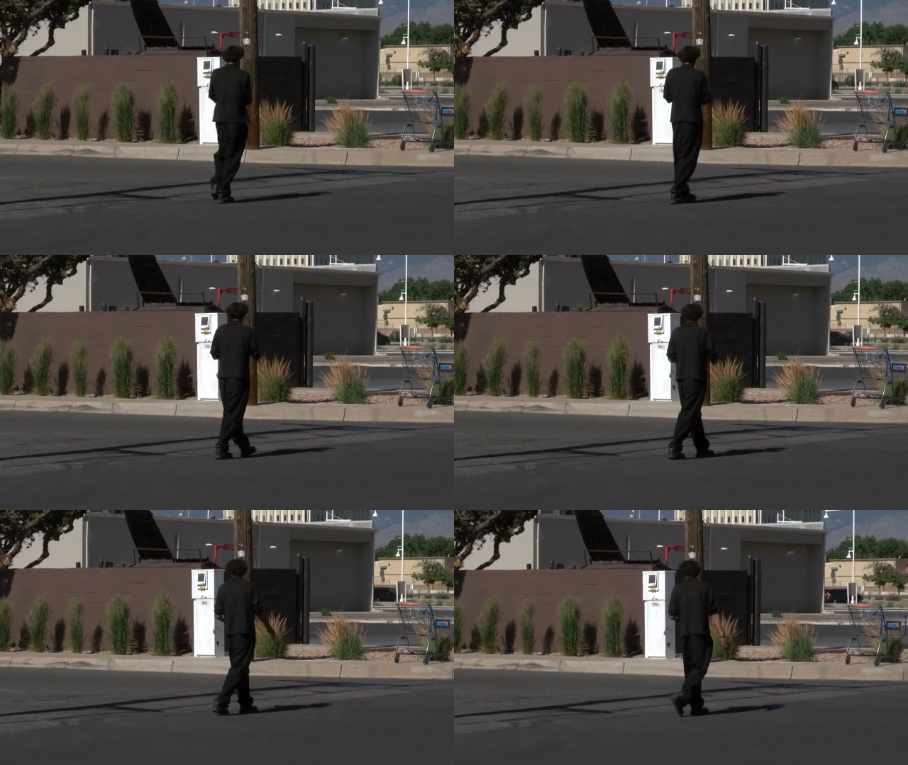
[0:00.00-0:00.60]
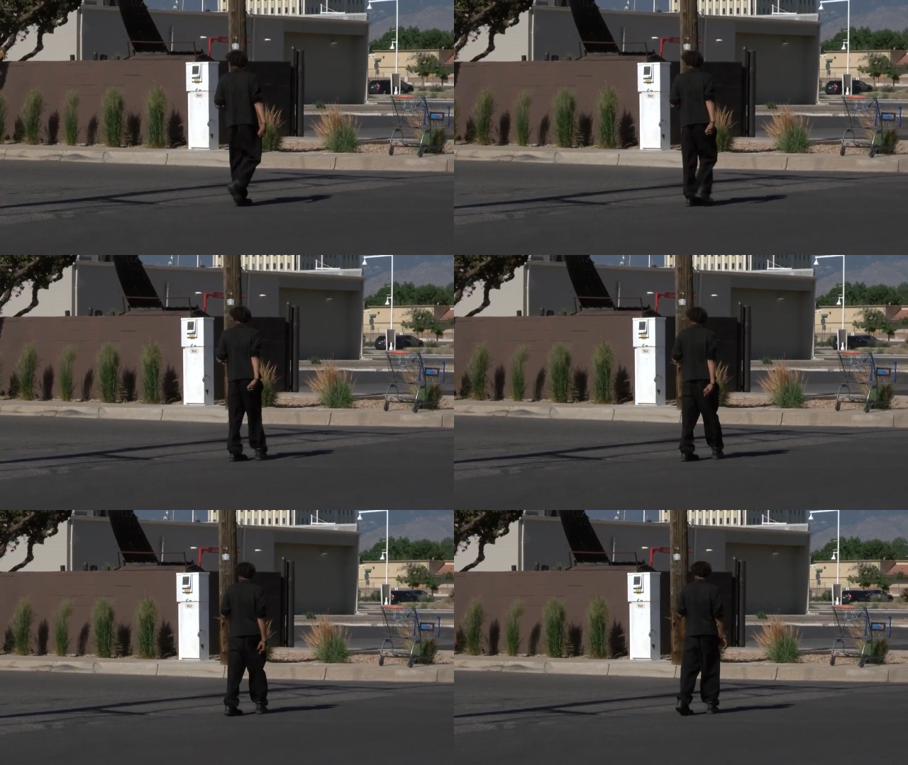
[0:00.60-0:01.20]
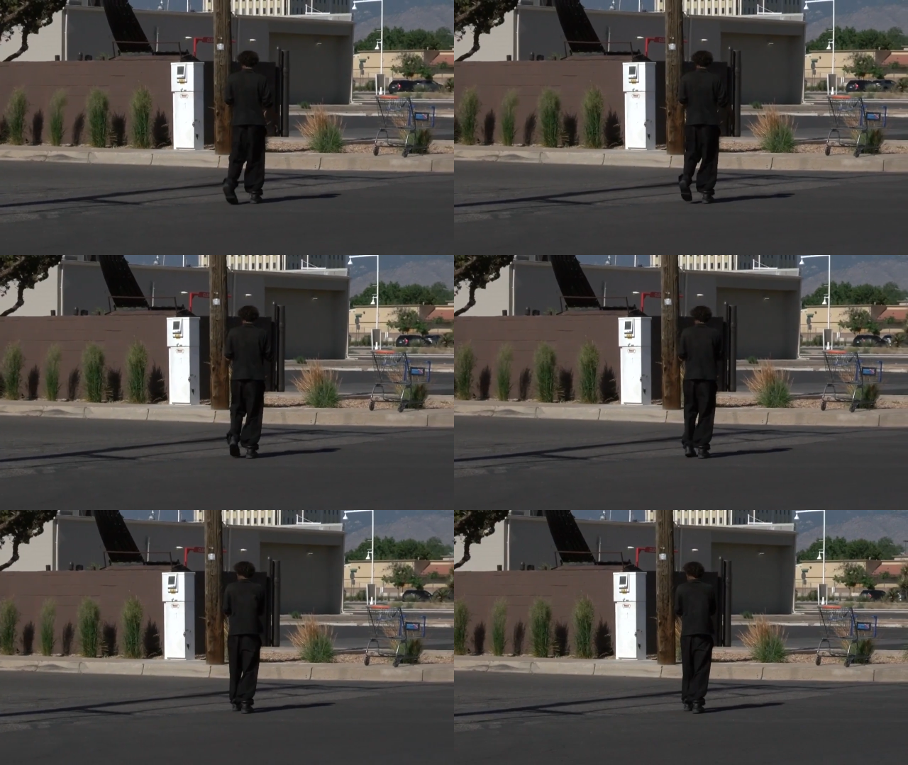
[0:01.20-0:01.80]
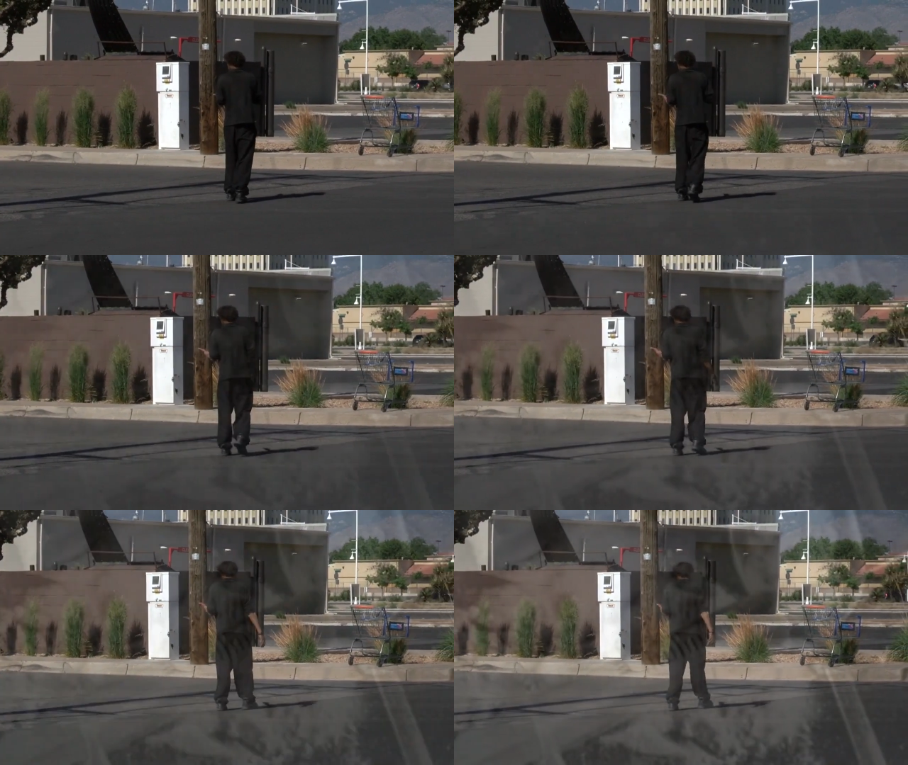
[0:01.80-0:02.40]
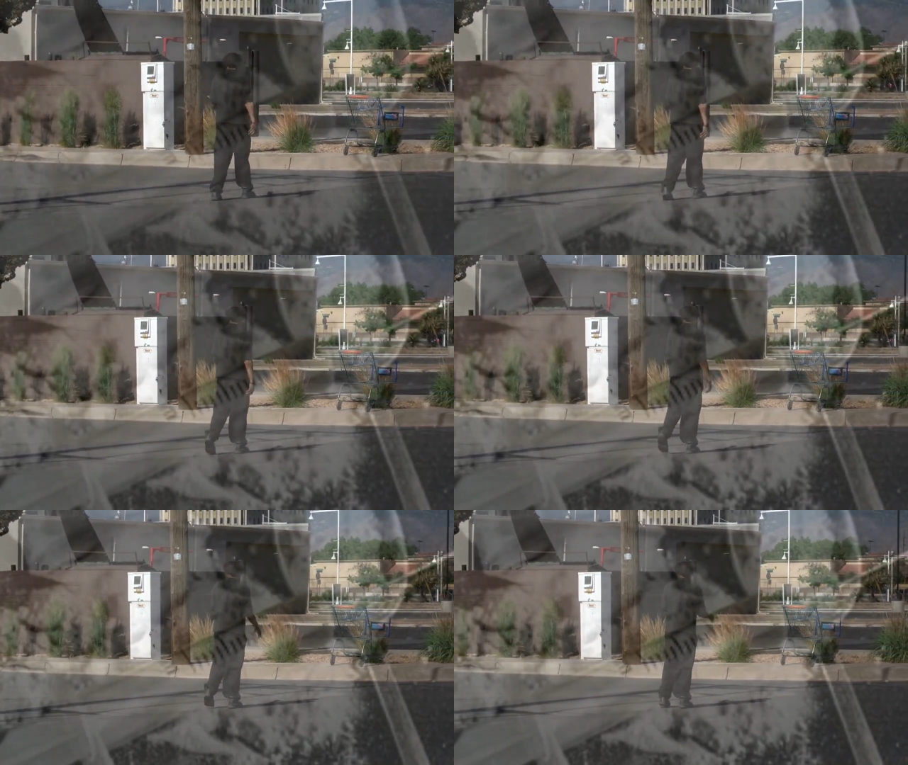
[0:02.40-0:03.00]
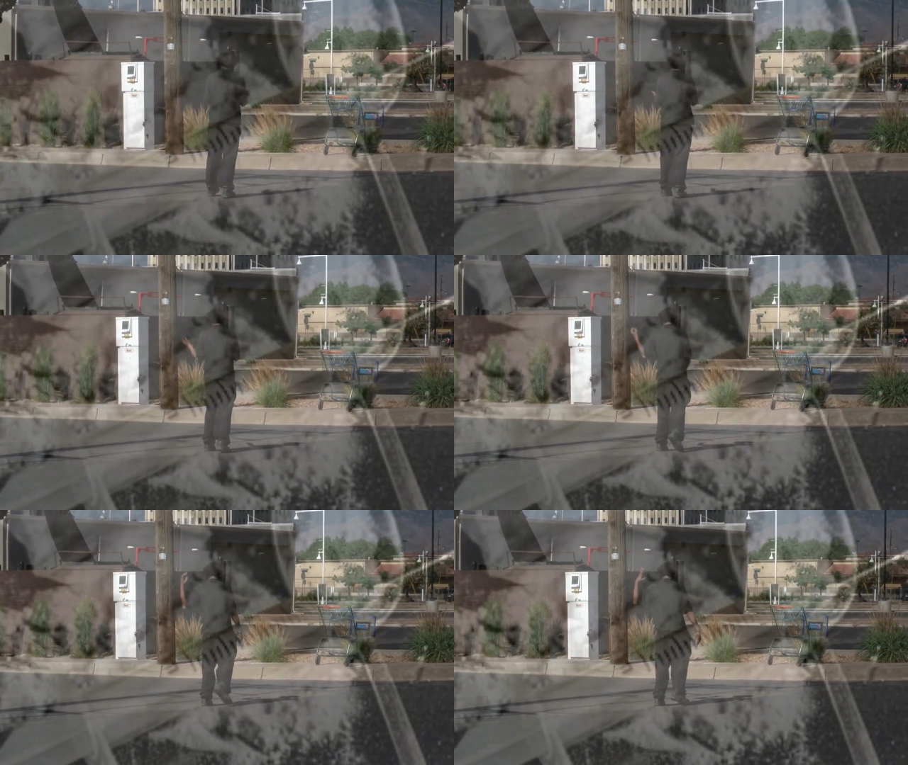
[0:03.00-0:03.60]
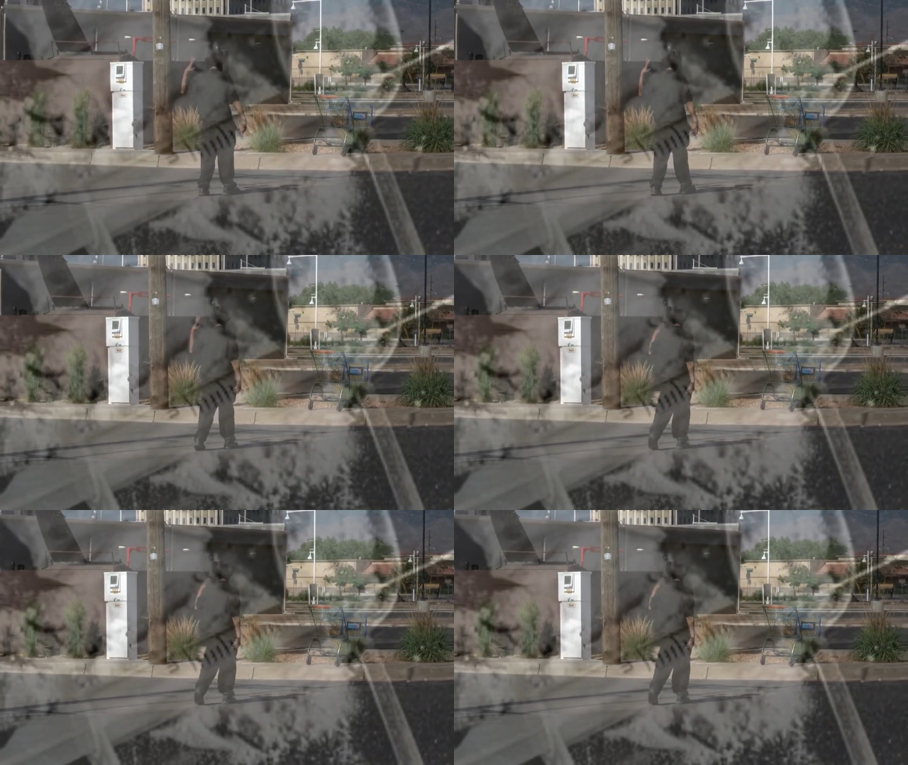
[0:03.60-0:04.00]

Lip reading: No face is visible, so there are no lips to read.